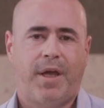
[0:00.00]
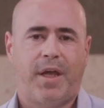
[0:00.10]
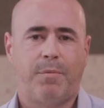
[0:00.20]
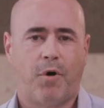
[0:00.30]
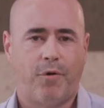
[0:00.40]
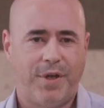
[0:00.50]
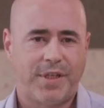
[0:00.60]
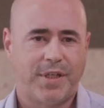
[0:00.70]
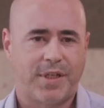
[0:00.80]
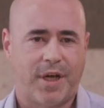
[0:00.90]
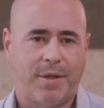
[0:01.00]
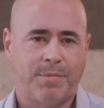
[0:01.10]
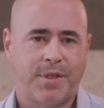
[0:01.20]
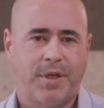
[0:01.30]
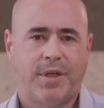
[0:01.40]
In more recent
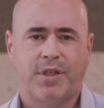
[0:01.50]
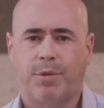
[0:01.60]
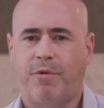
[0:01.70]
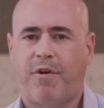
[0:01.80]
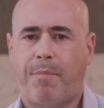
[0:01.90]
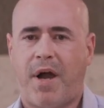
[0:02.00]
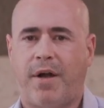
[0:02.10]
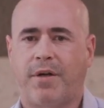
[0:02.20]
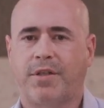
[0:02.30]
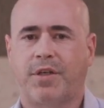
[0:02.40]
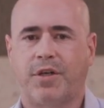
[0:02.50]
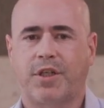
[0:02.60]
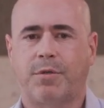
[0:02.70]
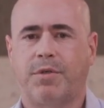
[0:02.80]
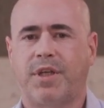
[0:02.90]
times, some of our partners and
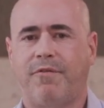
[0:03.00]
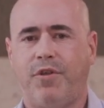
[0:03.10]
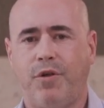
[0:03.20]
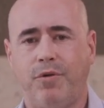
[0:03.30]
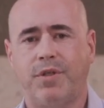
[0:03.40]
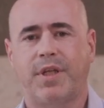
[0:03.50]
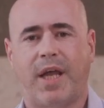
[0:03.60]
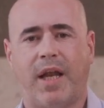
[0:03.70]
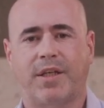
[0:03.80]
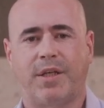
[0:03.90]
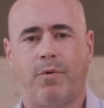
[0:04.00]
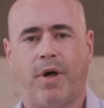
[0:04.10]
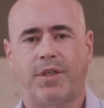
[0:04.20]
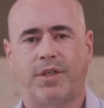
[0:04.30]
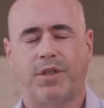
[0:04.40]
customers have used the Galaxy
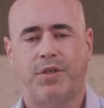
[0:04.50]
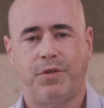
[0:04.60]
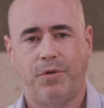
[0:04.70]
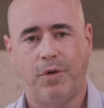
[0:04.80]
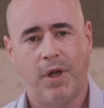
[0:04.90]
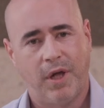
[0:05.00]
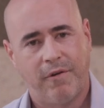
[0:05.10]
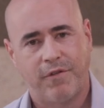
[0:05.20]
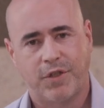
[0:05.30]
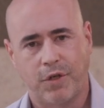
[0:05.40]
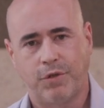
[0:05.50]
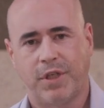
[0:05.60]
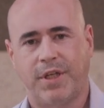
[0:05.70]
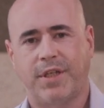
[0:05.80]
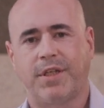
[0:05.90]
Watch as a tool for
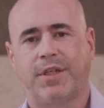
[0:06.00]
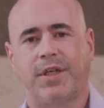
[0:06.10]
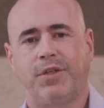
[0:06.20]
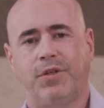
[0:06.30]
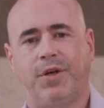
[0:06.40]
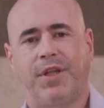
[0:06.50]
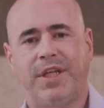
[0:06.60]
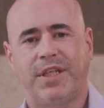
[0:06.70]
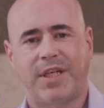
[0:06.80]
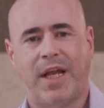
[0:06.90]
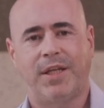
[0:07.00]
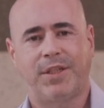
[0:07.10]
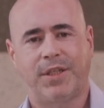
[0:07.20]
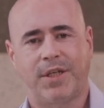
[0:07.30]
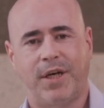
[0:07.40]
social distancing during these
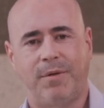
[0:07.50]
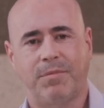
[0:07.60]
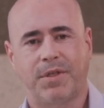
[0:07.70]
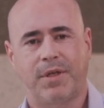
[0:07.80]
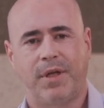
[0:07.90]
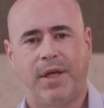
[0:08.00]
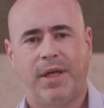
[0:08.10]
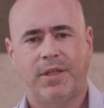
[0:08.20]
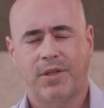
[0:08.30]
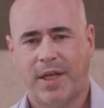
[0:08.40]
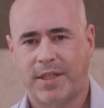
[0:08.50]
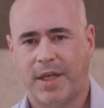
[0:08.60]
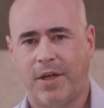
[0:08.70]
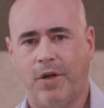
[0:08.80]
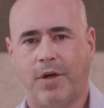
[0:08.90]
challenging times. So let's
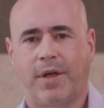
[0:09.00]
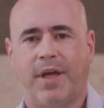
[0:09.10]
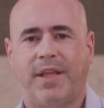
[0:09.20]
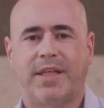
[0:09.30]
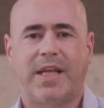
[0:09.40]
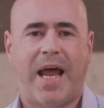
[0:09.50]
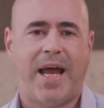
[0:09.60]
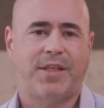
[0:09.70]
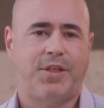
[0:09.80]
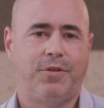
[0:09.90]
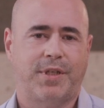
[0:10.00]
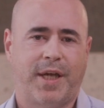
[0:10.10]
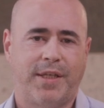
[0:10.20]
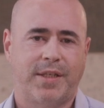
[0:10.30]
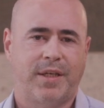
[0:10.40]
take a look at this last use
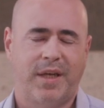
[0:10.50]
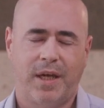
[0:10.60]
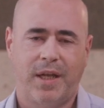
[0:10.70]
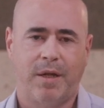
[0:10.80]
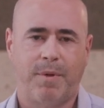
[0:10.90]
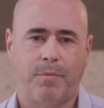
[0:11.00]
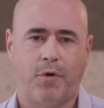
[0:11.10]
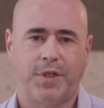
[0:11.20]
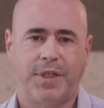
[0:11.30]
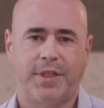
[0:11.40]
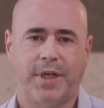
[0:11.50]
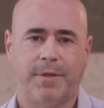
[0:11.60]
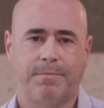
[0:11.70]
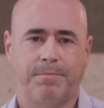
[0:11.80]
case in a little bit more detail.